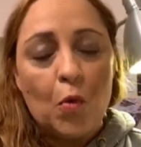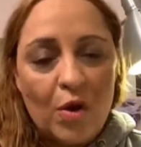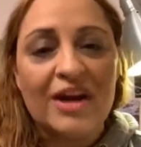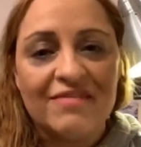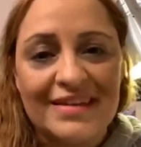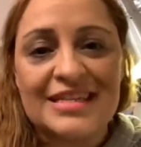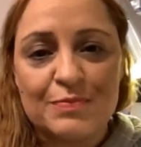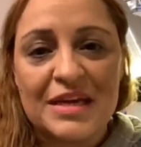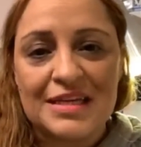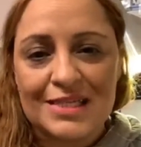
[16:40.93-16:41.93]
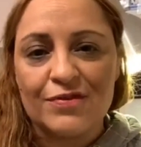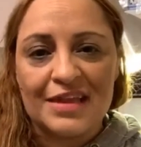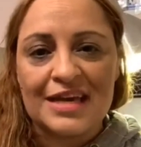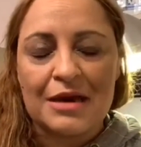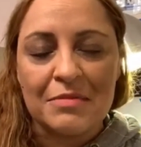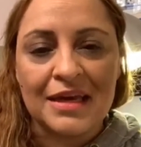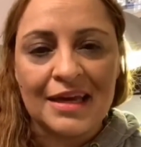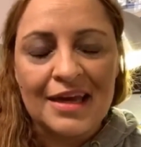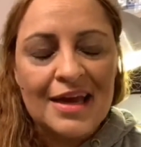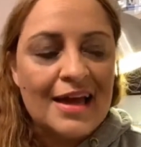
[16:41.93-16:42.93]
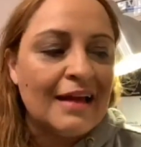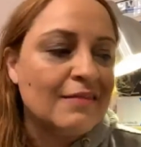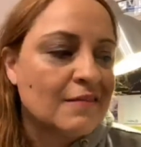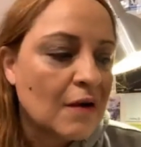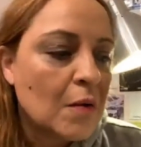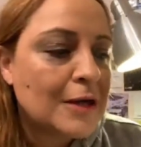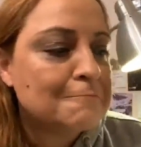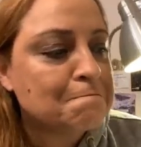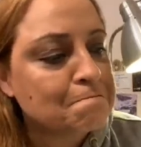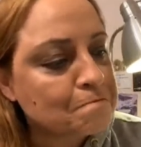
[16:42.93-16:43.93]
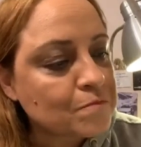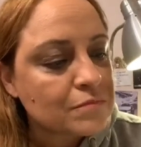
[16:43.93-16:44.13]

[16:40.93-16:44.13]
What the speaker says: one of their speakers for their company. And so